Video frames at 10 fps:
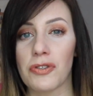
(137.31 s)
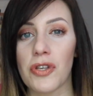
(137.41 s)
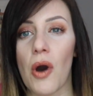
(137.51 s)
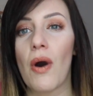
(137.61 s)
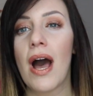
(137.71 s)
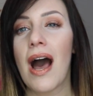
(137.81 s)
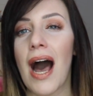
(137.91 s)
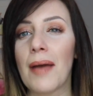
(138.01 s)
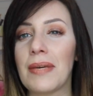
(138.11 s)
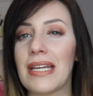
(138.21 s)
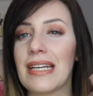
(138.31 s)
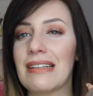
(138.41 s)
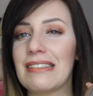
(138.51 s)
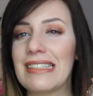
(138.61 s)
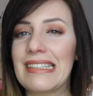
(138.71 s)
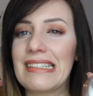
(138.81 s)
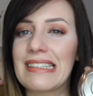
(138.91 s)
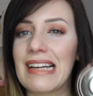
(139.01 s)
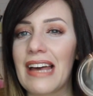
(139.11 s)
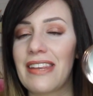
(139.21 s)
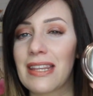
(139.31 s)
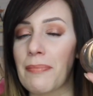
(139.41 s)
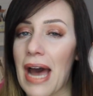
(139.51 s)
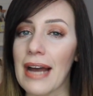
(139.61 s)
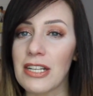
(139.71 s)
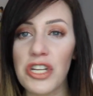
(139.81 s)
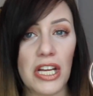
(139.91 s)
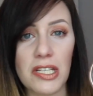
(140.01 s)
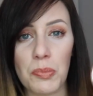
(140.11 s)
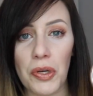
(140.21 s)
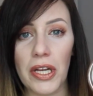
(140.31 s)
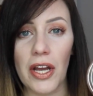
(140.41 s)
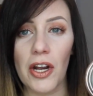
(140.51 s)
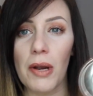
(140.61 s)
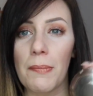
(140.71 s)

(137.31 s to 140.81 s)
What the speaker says: So, I mean, I think the packaging is prettier,